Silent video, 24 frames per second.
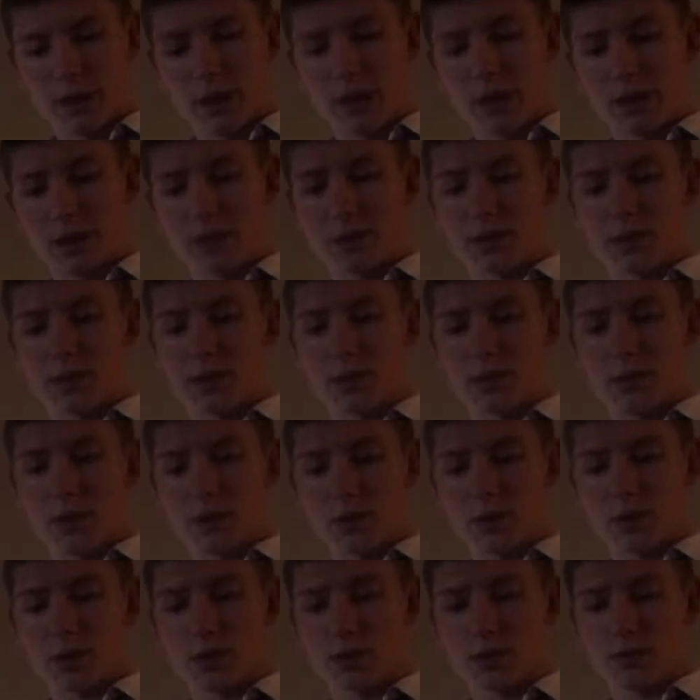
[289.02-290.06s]
And
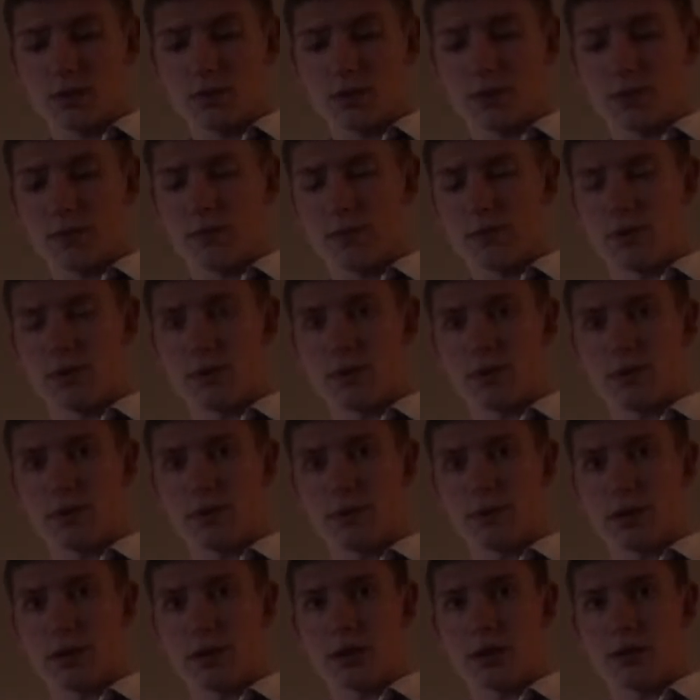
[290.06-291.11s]
also there
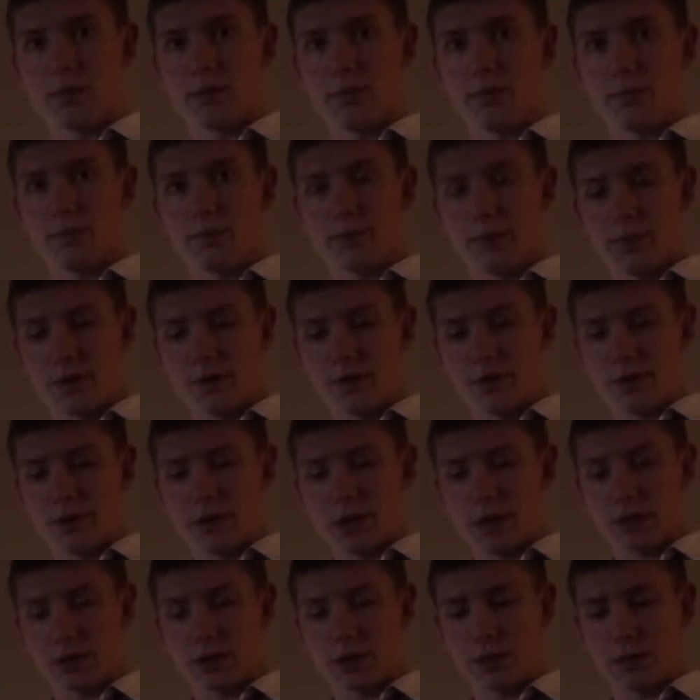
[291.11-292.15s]
were a big
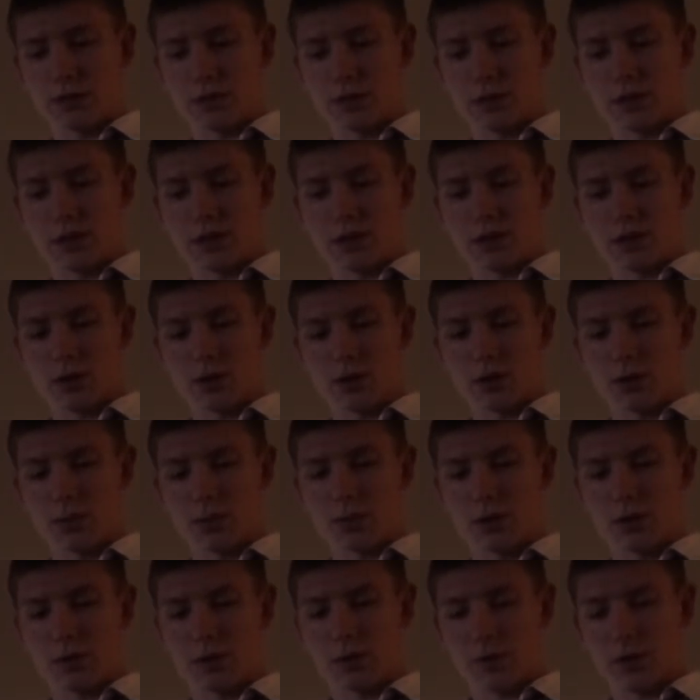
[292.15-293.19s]
result of the
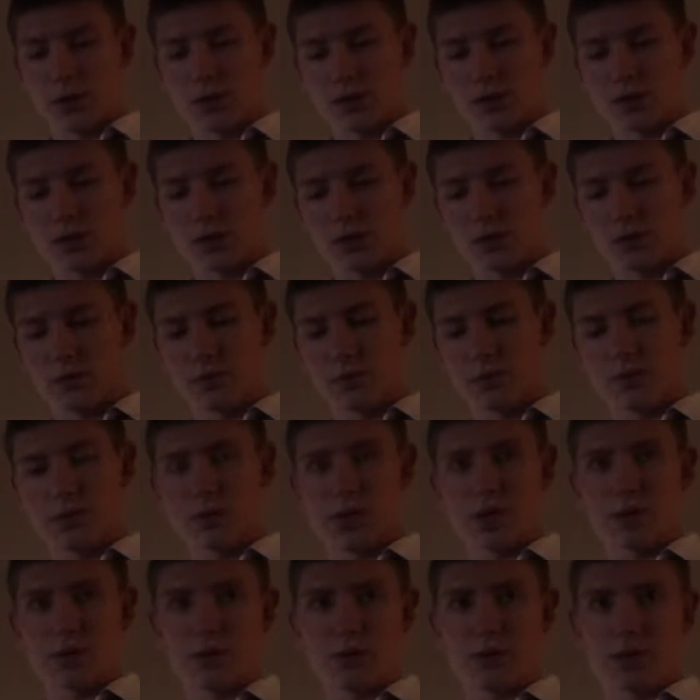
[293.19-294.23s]
economic crisis of
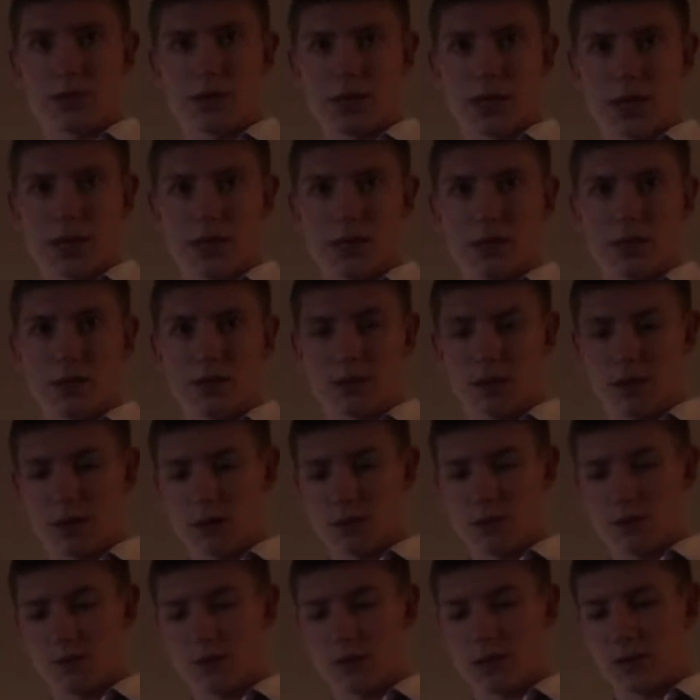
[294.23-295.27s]

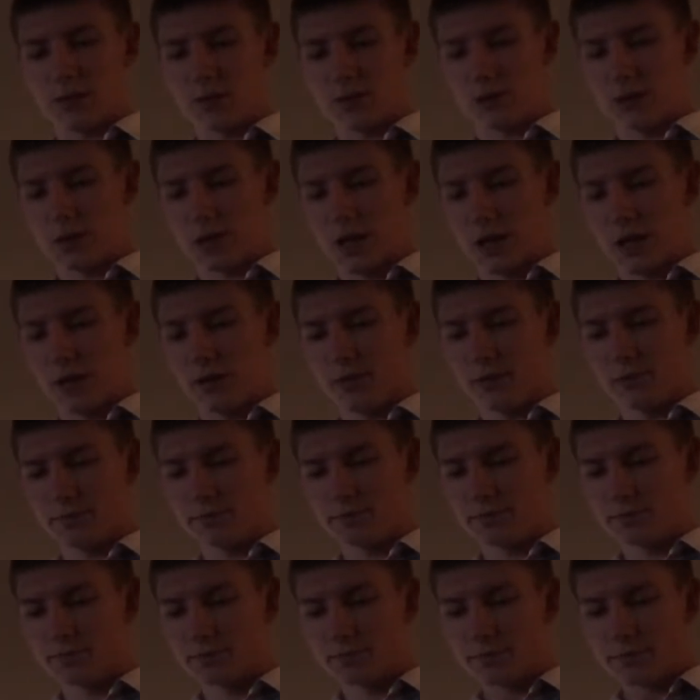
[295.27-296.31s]
2008-2009.
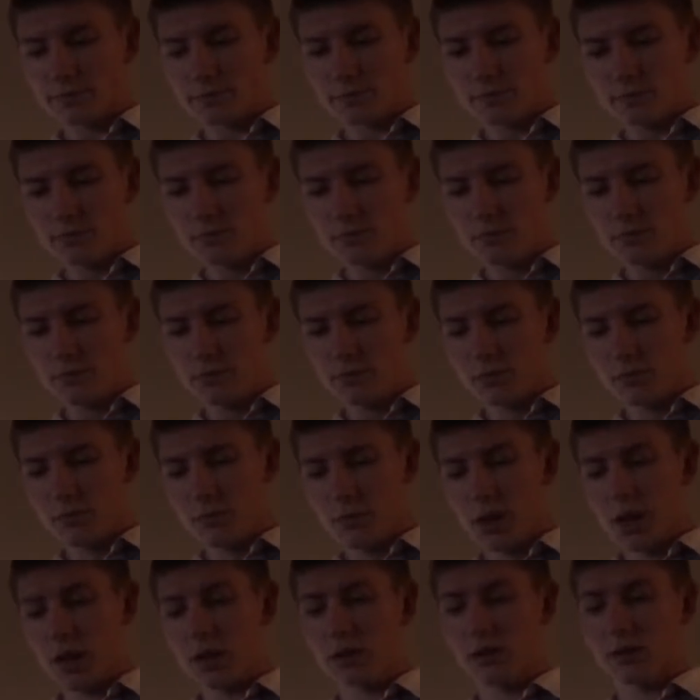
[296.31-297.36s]

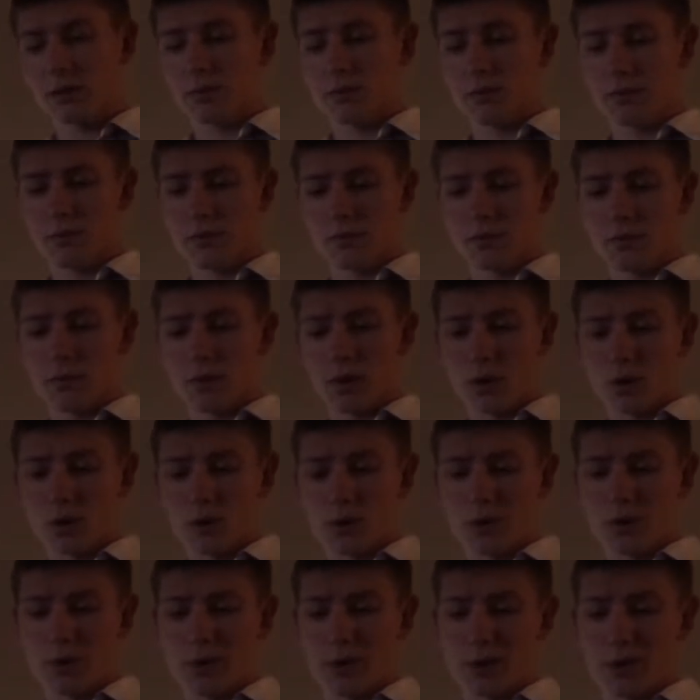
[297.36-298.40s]
And
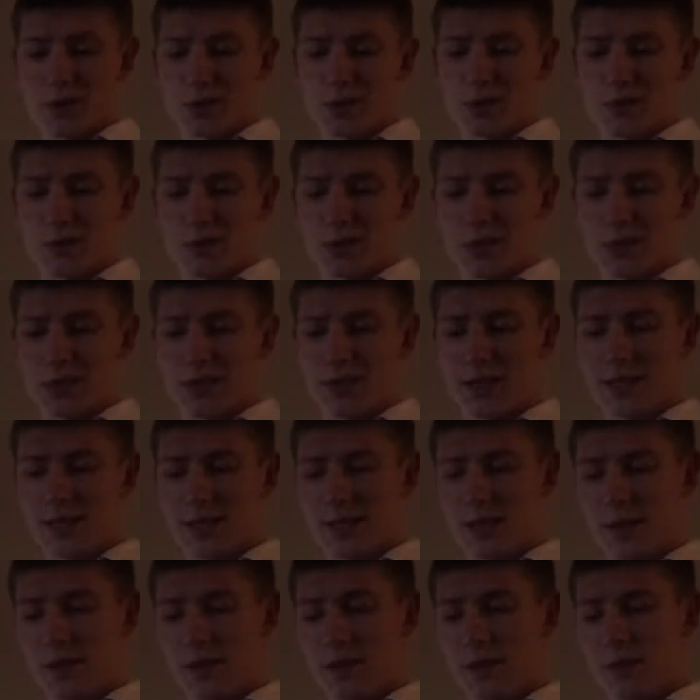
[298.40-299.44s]
also because of the
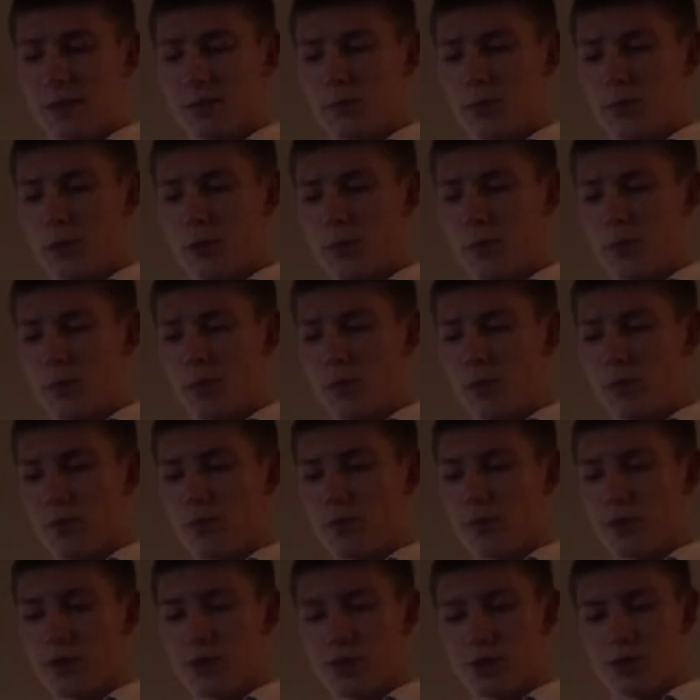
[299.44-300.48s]
significant problem of
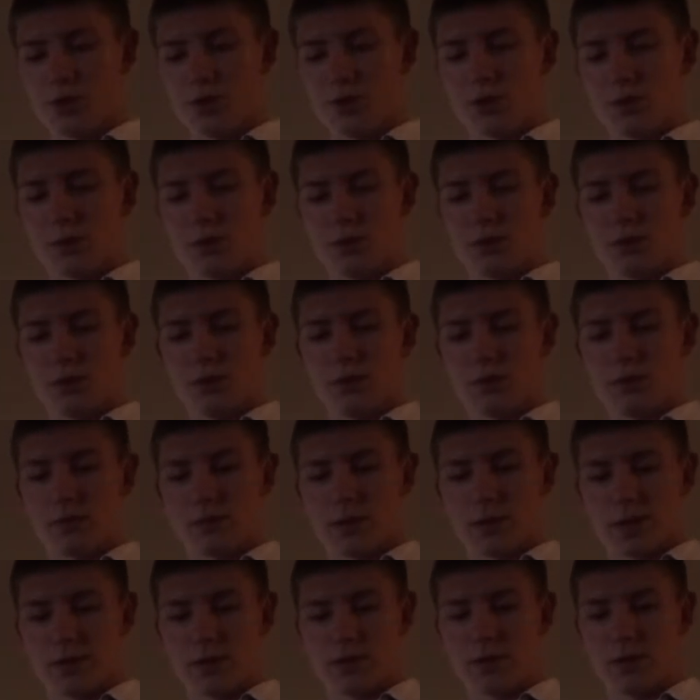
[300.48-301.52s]
each individual
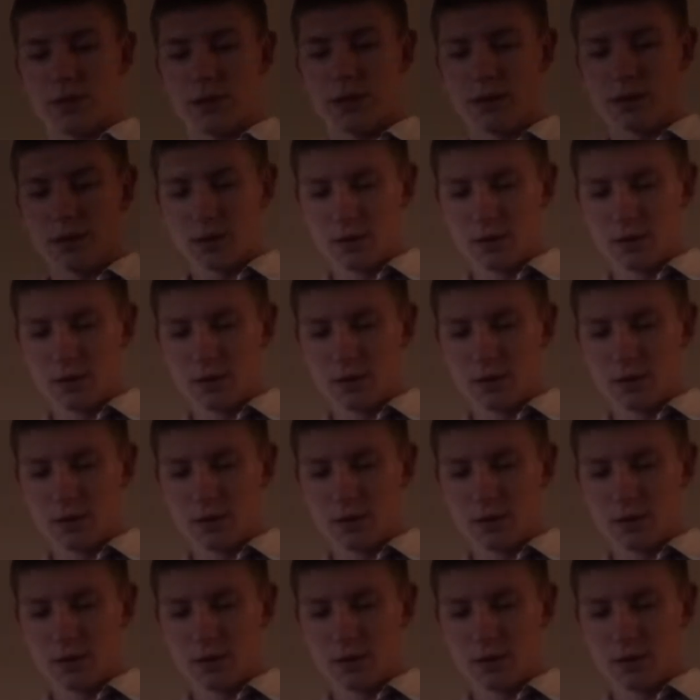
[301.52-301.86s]
country.